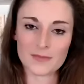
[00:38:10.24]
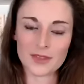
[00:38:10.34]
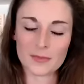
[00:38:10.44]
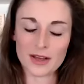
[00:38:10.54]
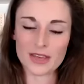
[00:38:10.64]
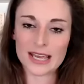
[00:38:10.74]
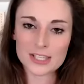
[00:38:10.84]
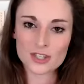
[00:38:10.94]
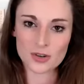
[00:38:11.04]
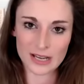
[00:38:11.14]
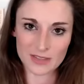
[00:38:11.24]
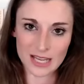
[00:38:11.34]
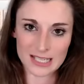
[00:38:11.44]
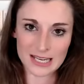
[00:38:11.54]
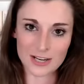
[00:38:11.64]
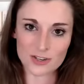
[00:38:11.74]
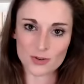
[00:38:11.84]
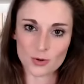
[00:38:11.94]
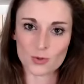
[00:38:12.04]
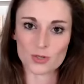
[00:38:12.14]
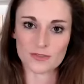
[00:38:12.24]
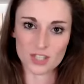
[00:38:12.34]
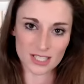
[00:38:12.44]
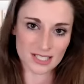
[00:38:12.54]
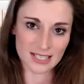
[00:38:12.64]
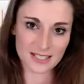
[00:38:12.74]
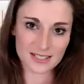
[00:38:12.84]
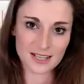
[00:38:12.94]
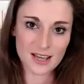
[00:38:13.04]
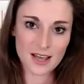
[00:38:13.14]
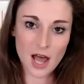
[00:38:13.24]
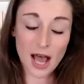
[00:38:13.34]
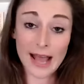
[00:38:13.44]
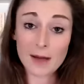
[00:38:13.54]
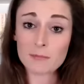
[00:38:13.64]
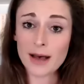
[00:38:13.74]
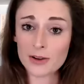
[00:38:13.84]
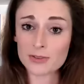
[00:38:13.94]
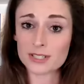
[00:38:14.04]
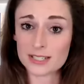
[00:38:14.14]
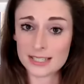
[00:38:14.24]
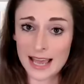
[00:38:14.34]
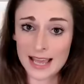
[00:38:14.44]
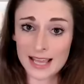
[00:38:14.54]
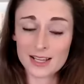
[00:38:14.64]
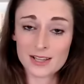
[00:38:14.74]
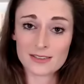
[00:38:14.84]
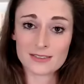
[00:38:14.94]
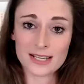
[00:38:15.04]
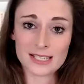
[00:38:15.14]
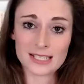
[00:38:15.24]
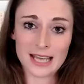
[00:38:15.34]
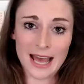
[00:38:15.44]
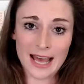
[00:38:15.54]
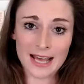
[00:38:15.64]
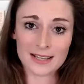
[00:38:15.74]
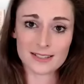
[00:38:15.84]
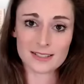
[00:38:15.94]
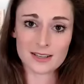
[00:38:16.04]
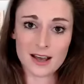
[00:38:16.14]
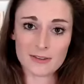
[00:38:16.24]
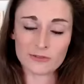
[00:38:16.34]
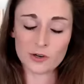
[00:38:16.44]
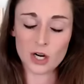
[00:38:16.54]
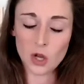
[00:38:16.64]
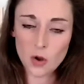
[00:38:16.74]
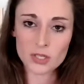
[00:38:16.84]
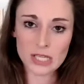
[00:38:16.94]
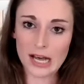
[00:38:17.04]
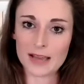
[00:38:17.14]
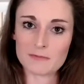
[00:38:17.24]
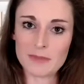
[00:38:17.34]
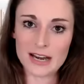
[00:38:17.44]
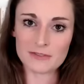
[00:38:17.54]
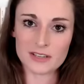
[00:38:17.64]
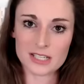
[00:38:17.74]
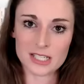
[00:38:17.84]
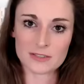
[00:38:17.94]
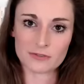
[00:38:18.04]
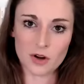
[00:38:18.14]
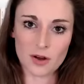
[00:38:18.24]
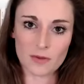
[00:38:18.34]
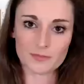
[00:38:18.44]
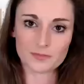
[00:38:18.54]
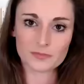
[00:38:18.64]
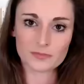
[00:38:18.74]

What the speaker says: about the history of the International Court of Justice, I am bound to say that it has for a long time benefited from